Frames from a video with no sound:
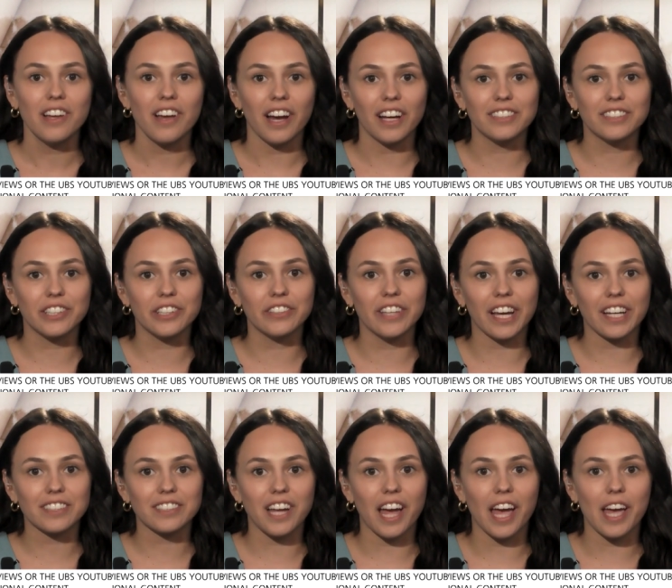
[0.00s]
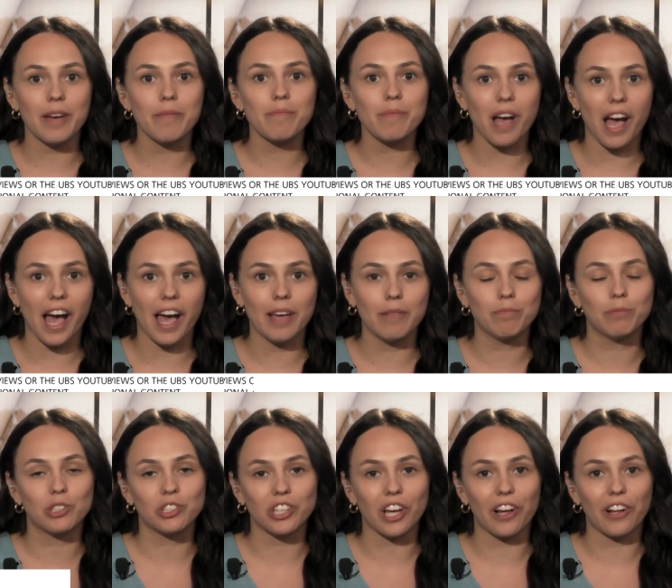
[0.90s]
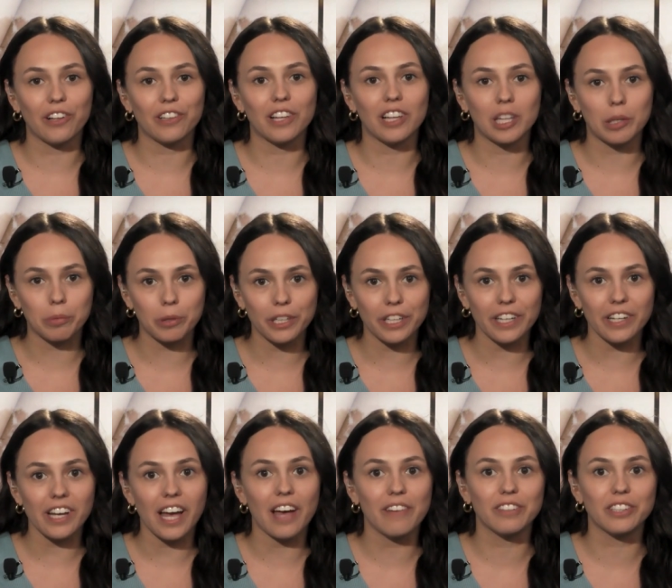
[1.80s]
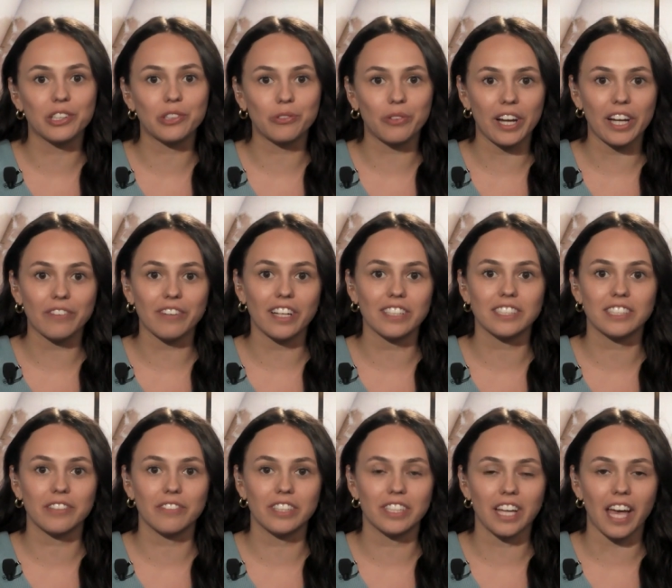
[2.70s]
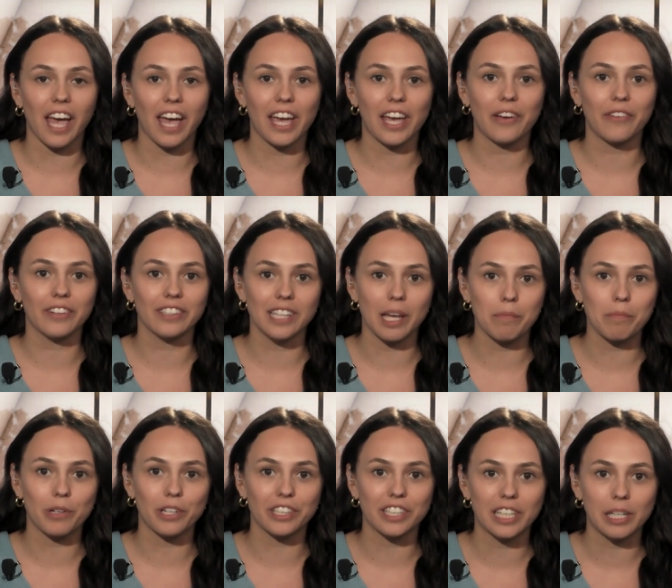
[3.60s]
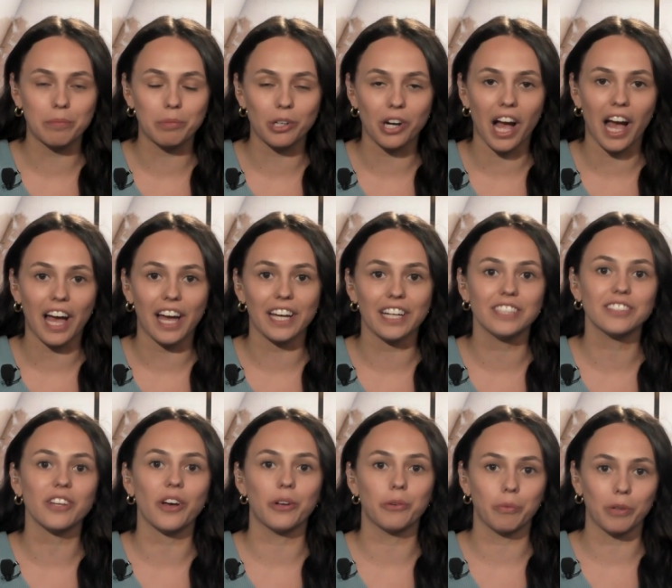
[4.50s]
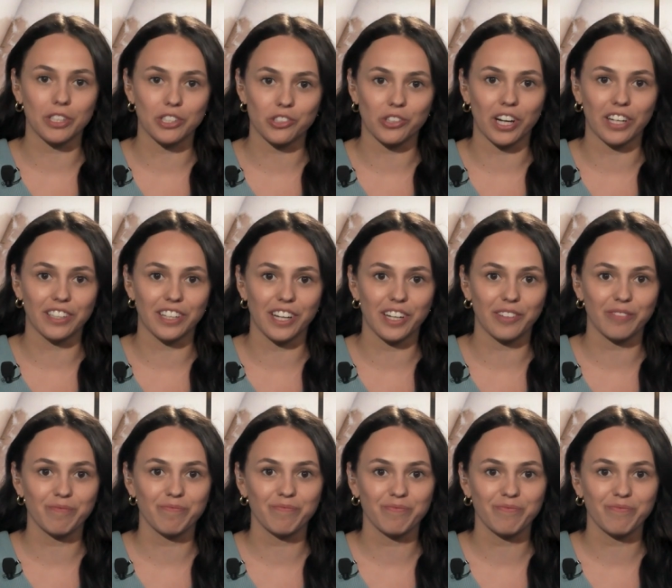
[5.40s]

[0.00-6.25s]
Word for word: Until next time, I'm Michelle LaLiberty. Have a great rest of the day and remember to keep your eyes on what's trending.